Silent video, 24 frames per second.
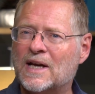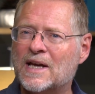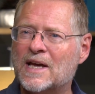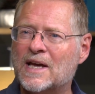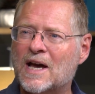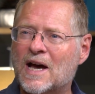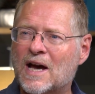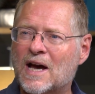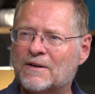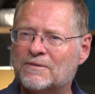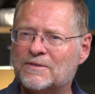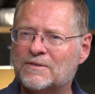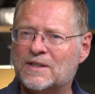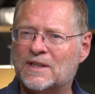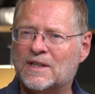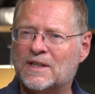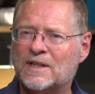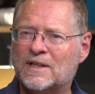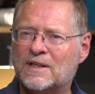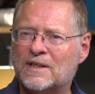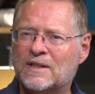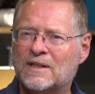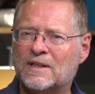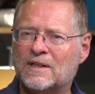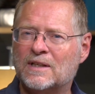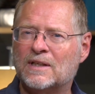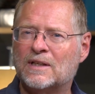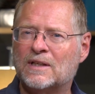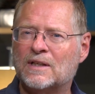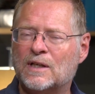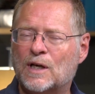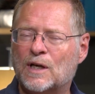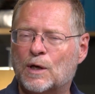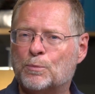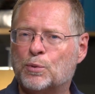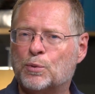I have to
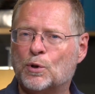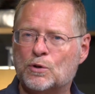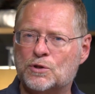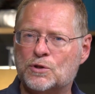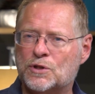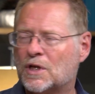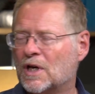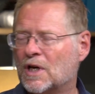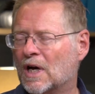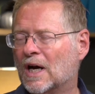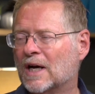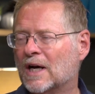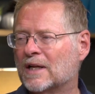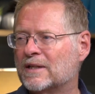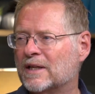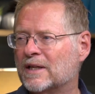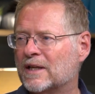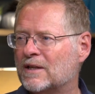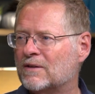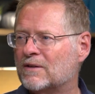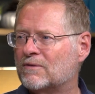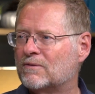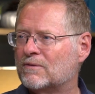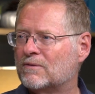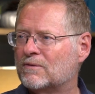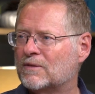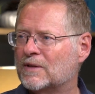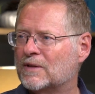approach God then